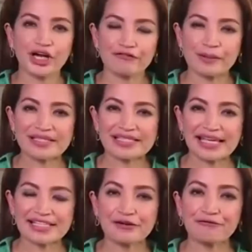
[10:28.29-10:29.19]
government
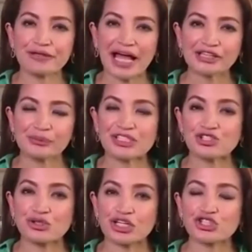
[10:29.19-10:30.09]
says the flight
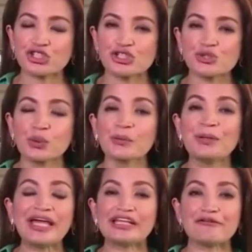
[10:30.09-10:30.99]
restrictions will
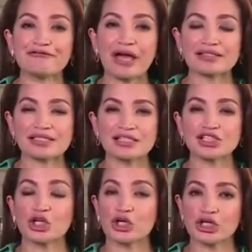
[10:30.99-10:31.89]
be in effect
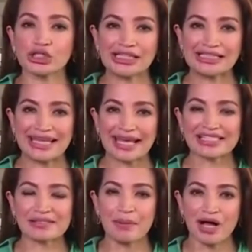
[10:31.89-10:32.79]
until early
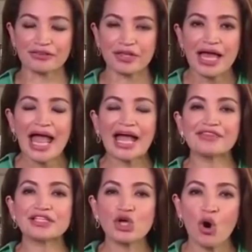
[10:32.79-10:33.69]
next month,
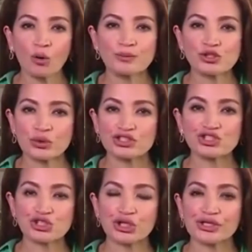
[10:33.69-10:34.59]
and this hopes to
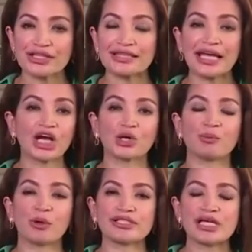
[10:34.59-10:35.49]
ensure that the
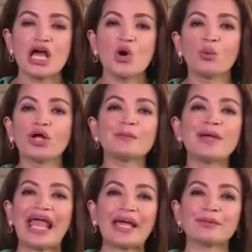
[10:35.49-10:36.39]
airport will
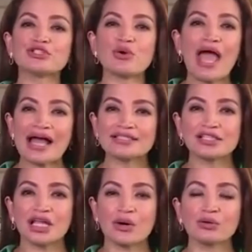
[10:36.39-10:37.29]
be able to
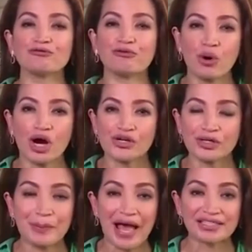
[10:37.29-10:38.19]
handle around
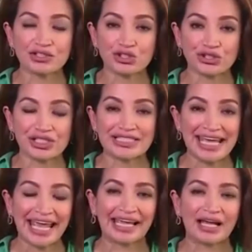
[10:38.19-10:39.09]
400 passengers a
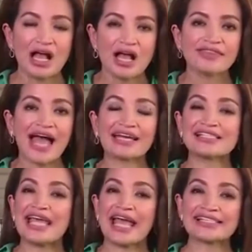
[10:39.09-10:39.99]
day. That
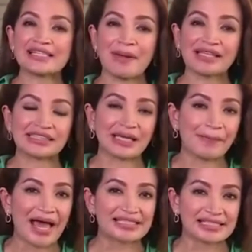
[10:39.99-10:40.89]
is the estimated
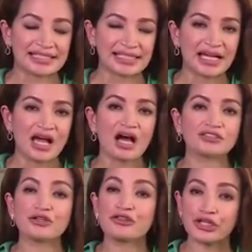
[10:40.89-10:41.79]
capacity
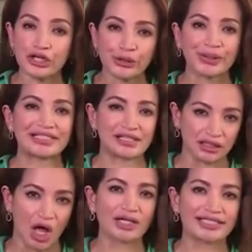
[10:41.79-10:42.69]
under the current
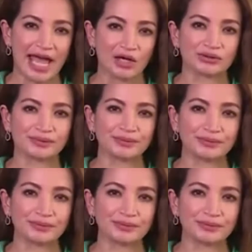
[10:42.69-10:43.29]
lockdown.